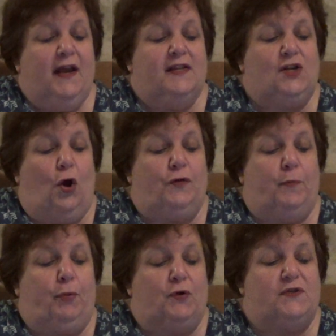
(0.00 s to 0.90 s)
It's called
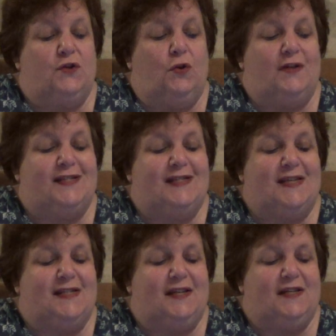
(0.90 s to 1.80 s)
The Personal
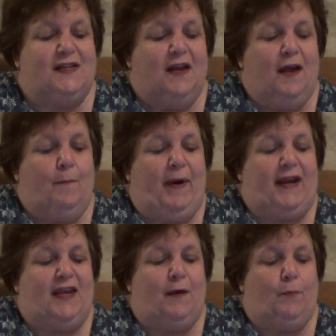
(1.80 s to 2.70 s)
Assistant
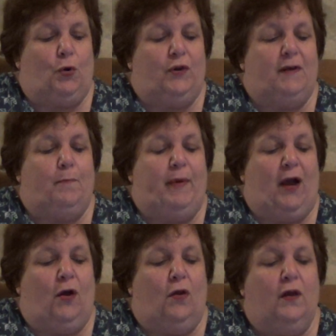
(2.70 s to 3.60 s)
by Kimberly
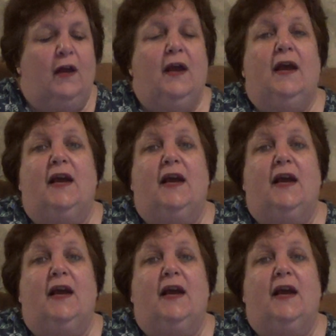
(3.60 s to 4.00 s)
Belle.